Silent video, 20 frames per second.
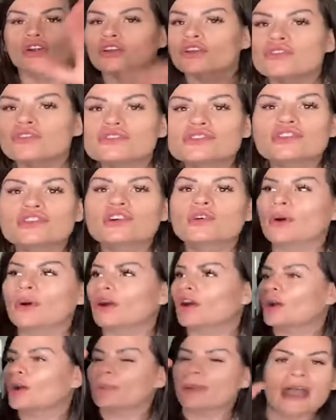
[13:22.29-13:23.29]
YouTube or
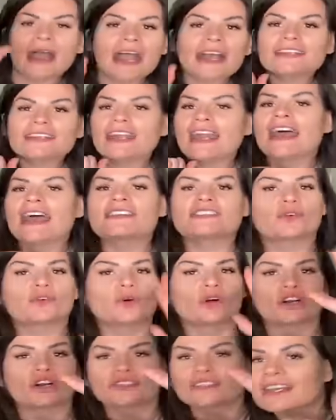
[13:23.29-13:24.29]
her podcast
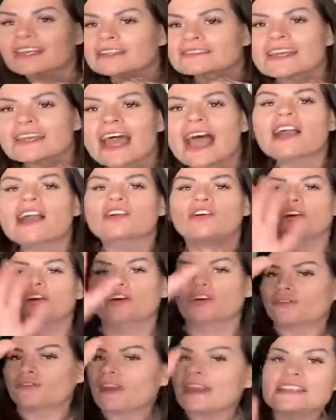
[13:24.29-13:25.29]
or her TikTok or
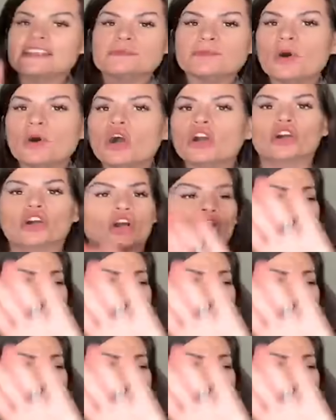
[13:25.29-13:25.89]
her Facebook or